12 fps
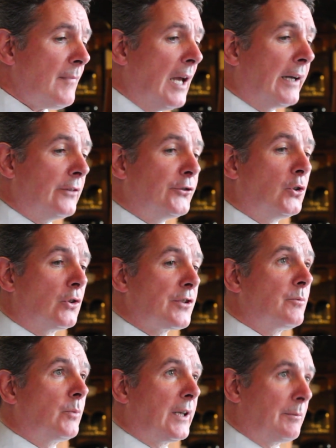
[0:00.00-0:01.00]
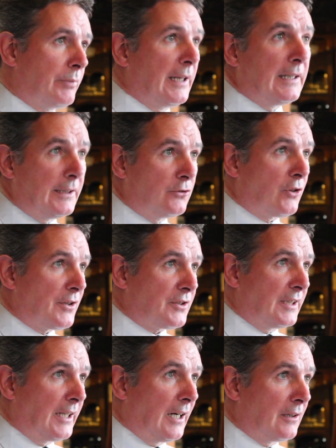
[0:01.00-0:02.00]
And of course, we completely
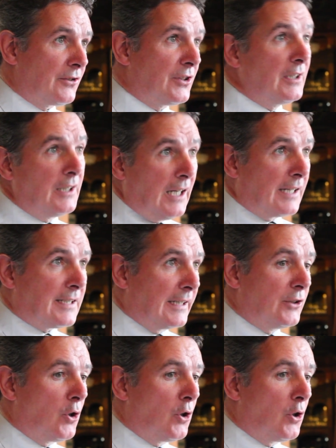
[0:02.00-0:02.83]
trusted the guards, as any